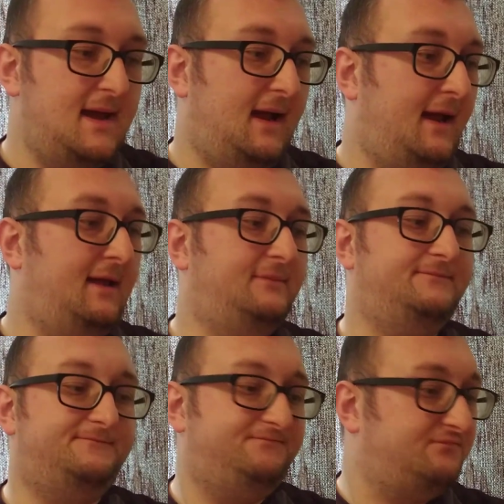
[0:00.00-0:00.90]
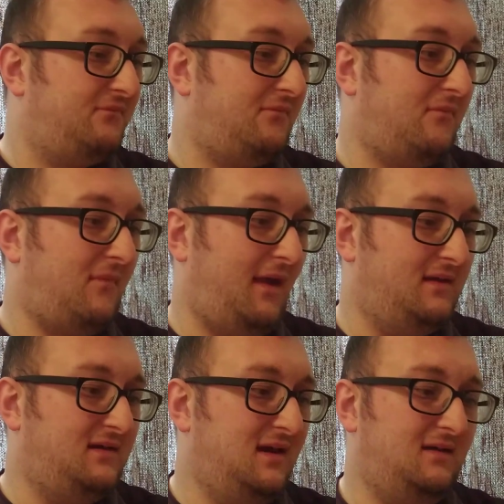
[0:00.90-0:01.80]

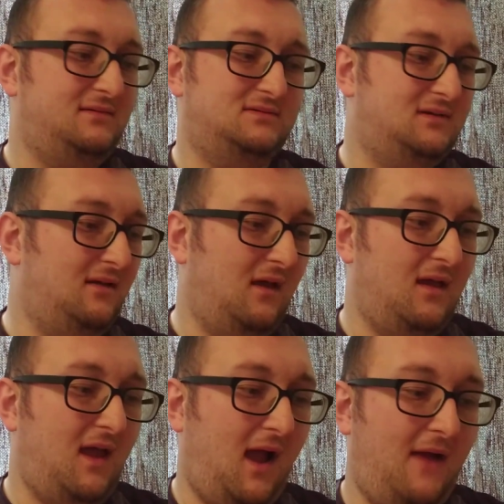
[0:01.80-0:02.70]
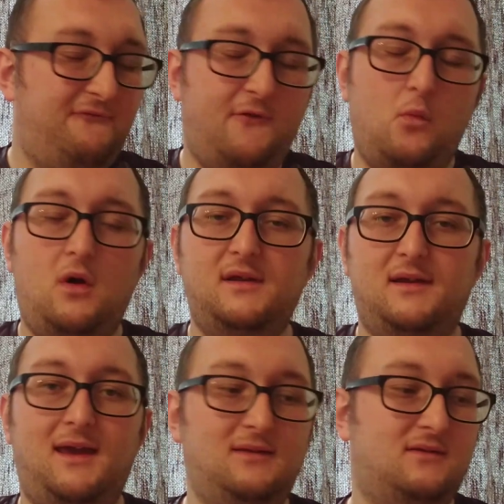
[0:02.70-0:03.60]
And yeah, for what it
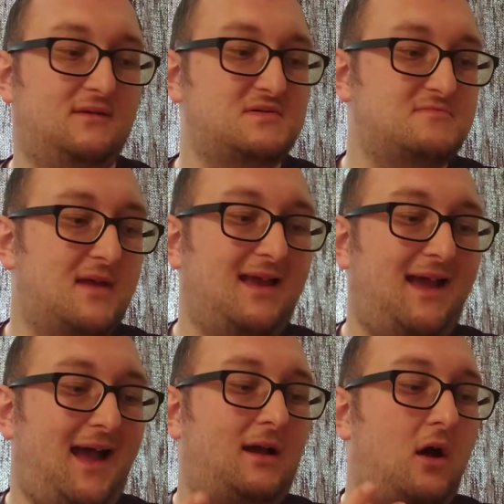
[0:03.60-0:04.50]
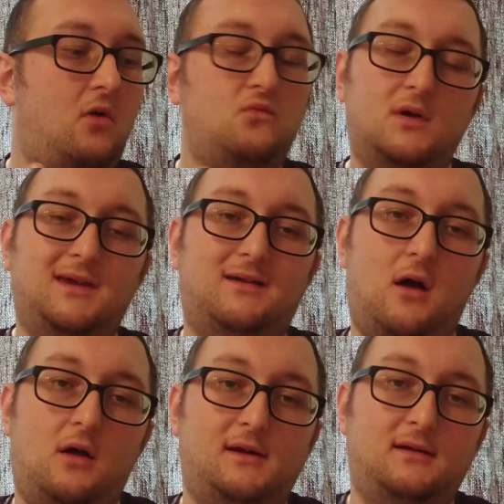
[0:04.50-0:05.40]
is, I can't really
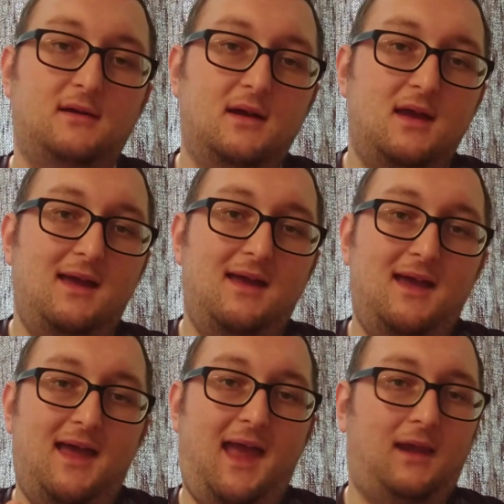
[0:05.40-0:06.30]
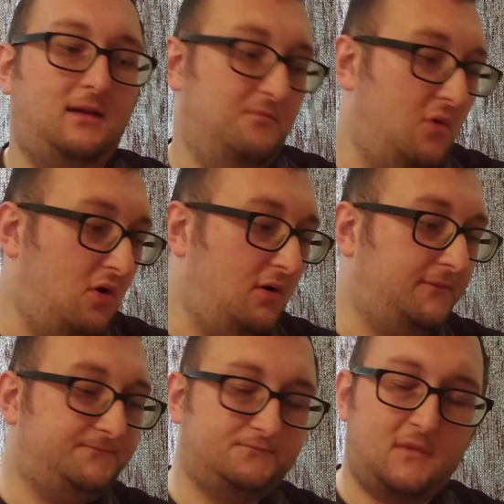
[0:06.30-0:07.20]
con it anymore.